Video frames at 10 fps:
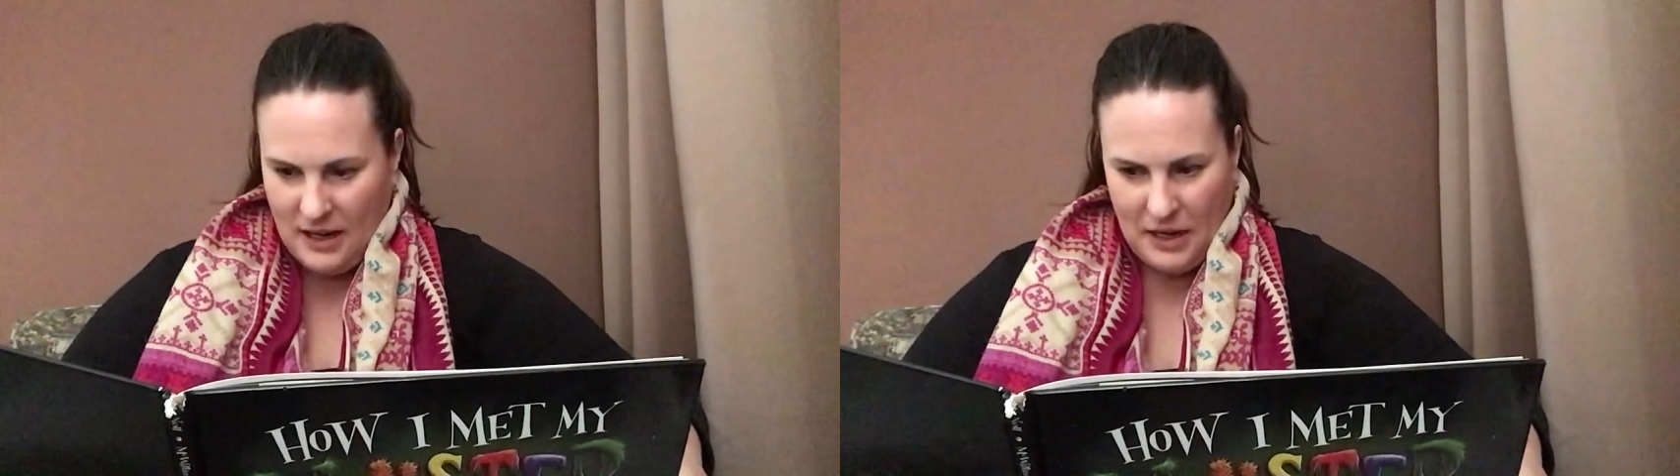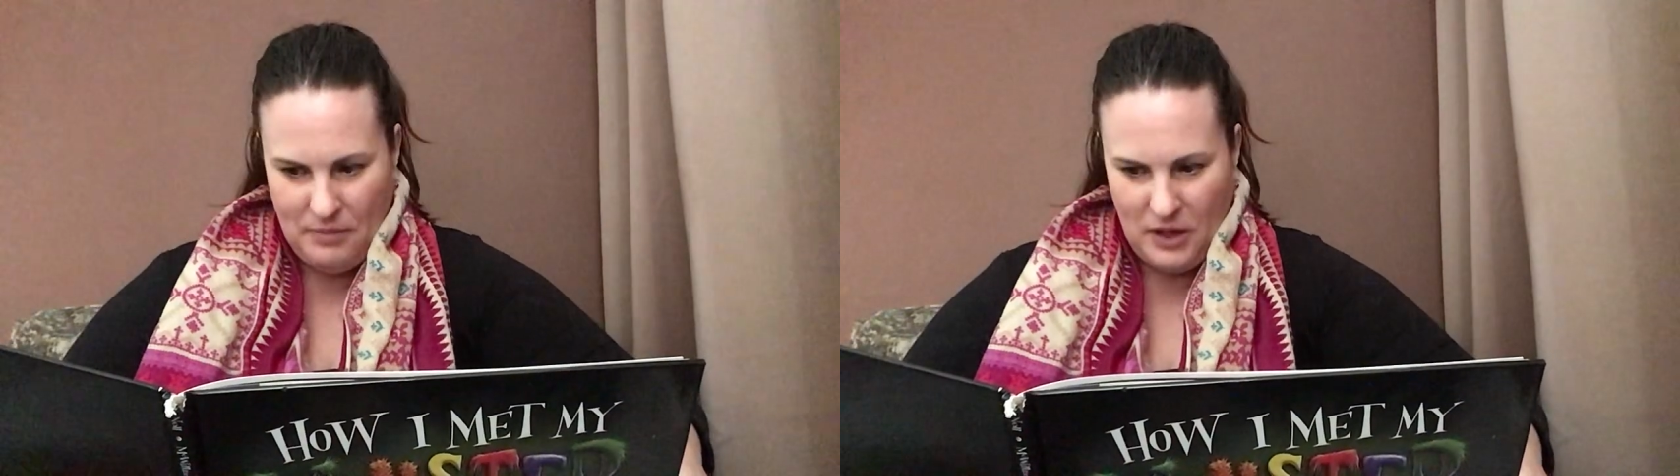
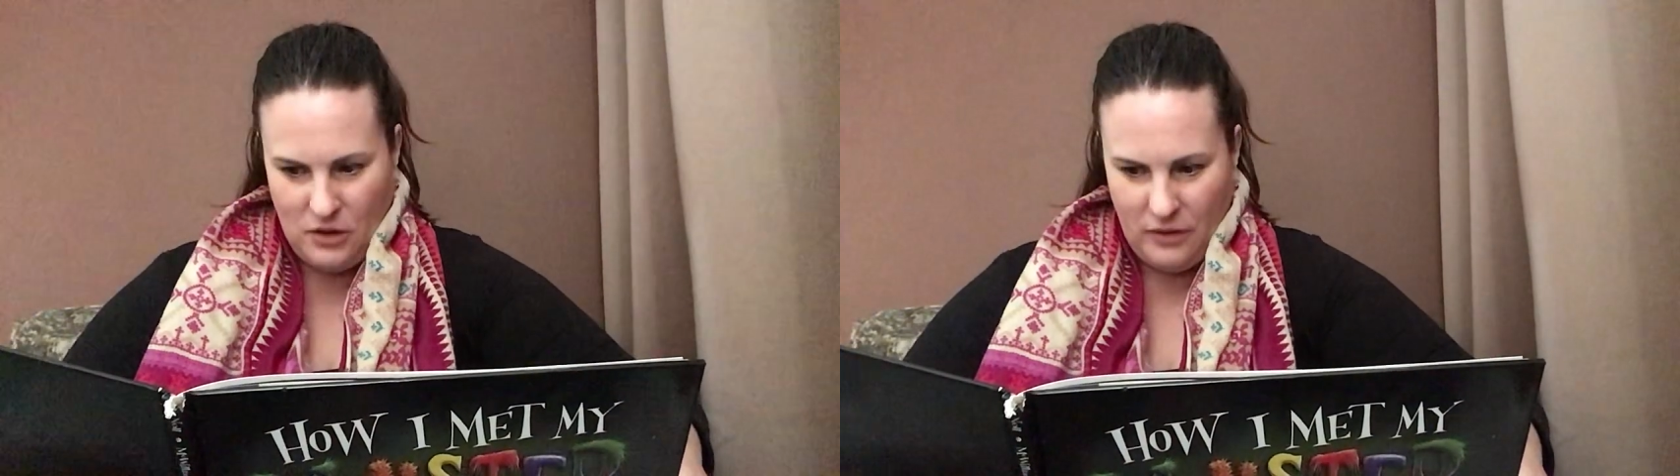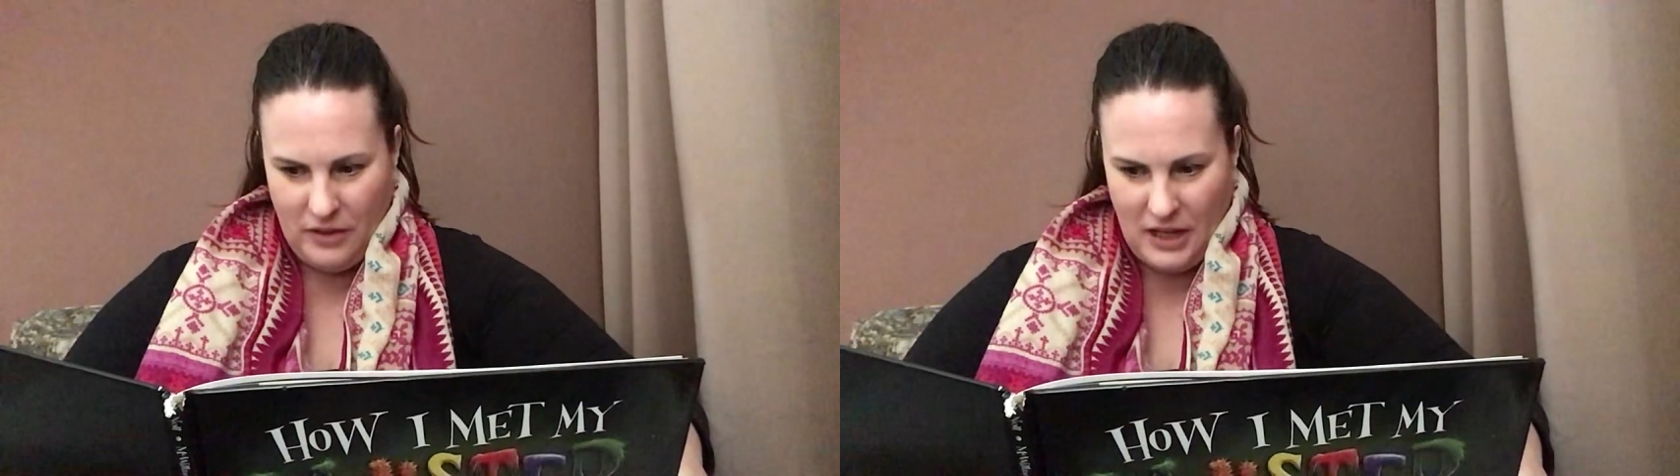I
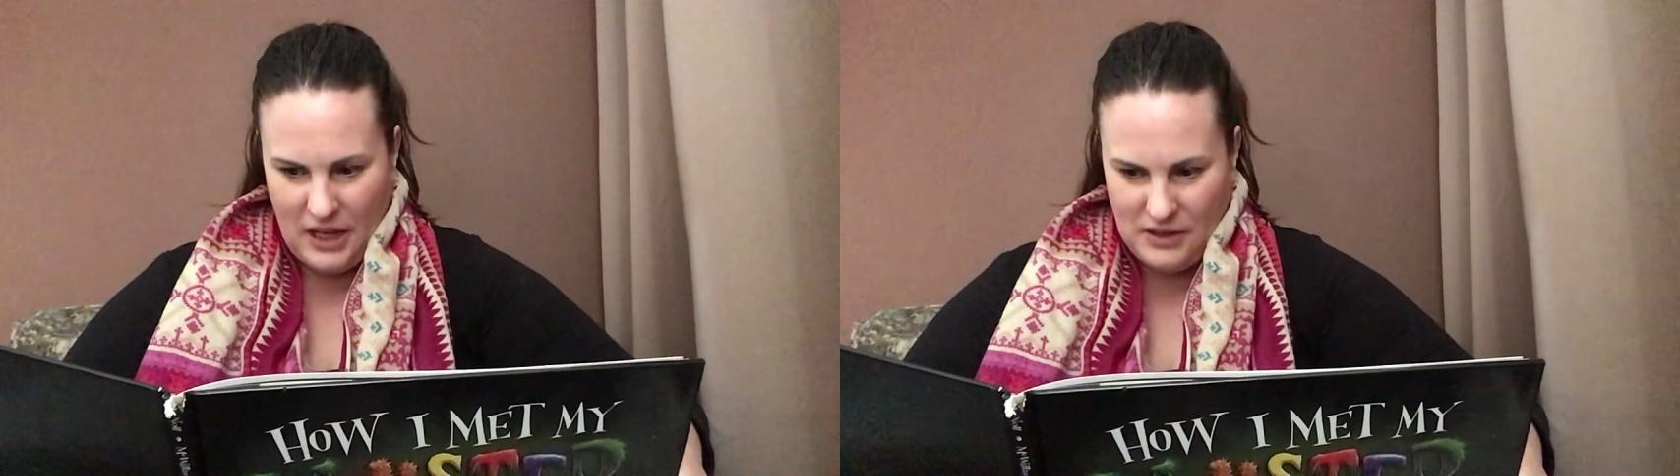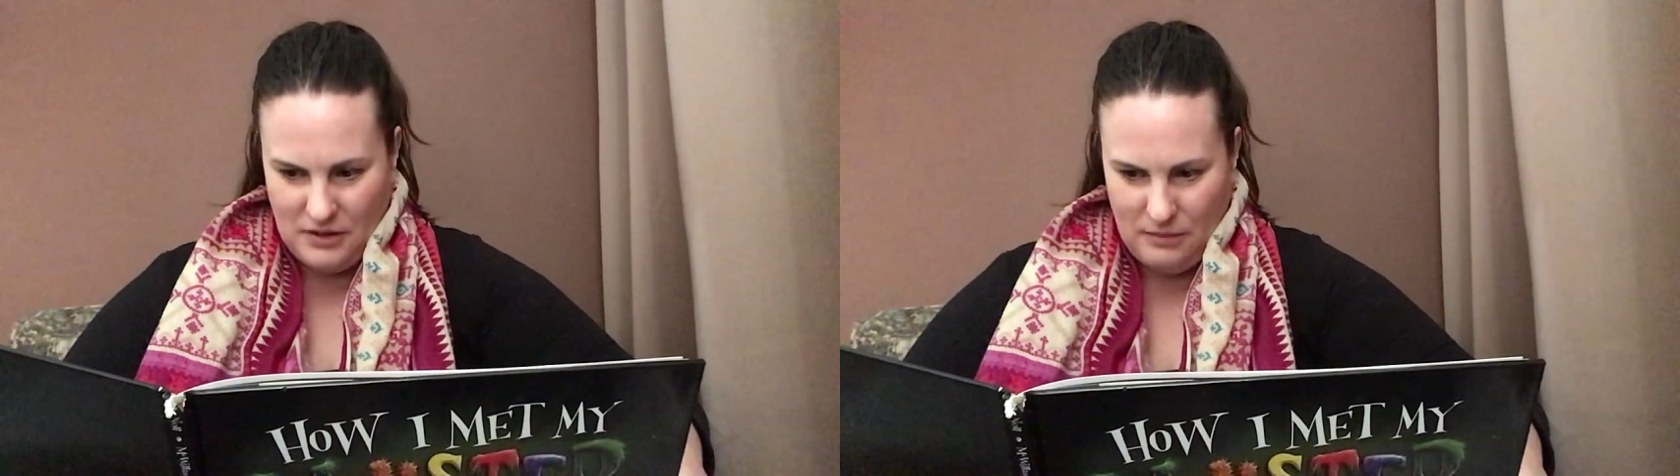peeked over the
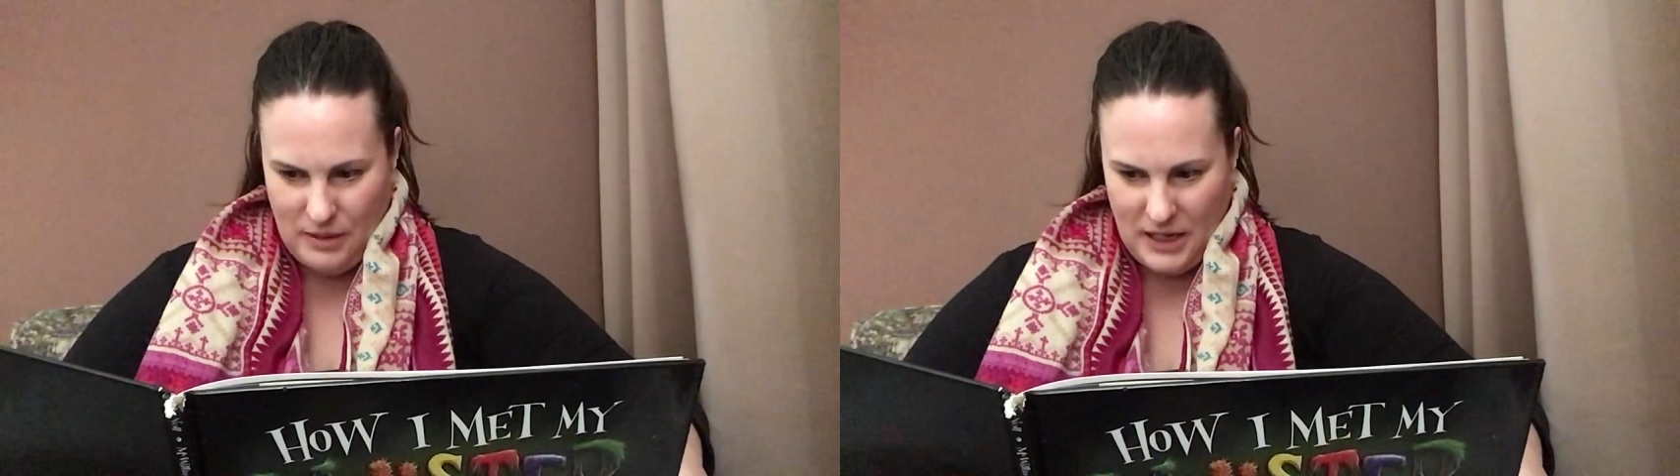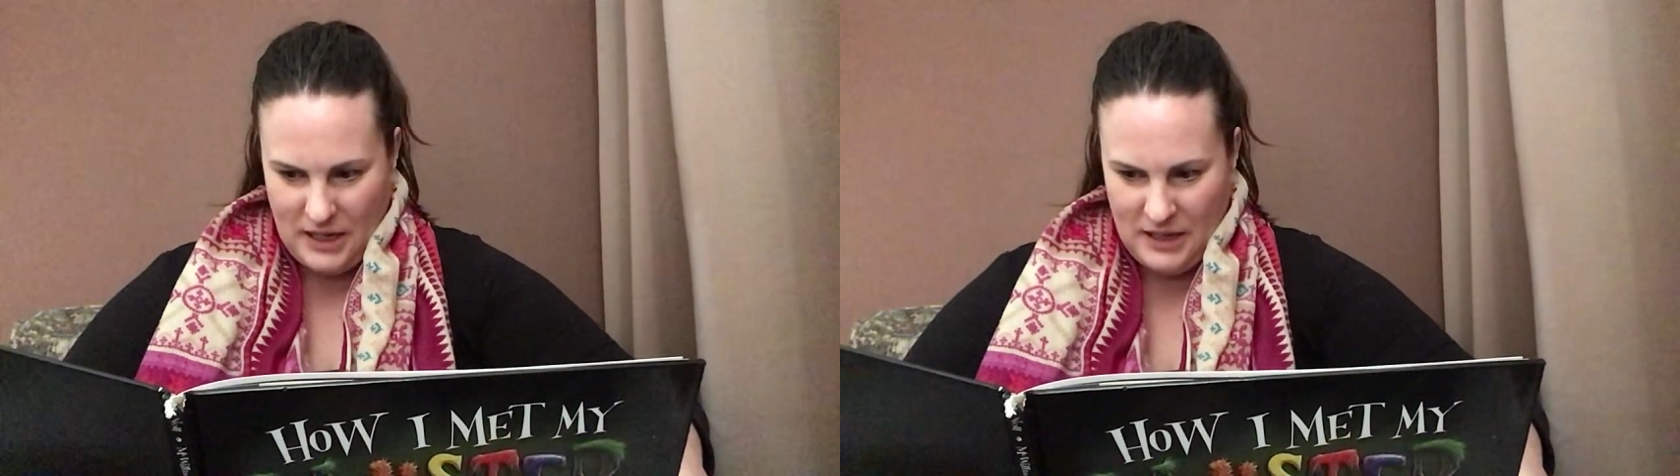edge of the
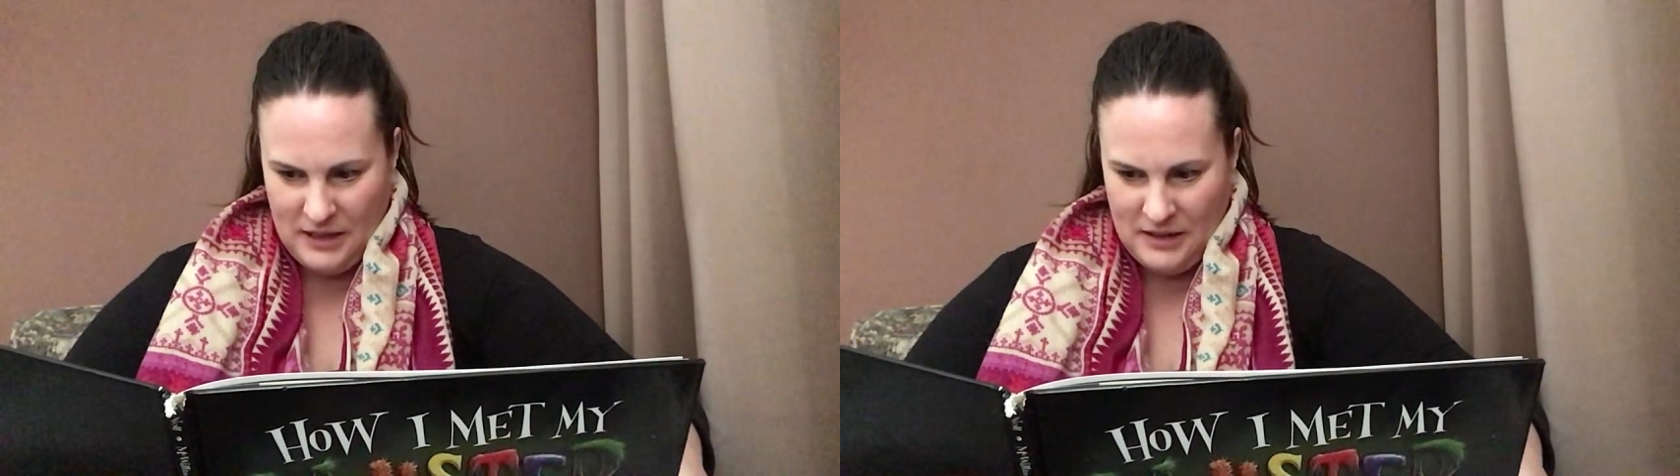bed.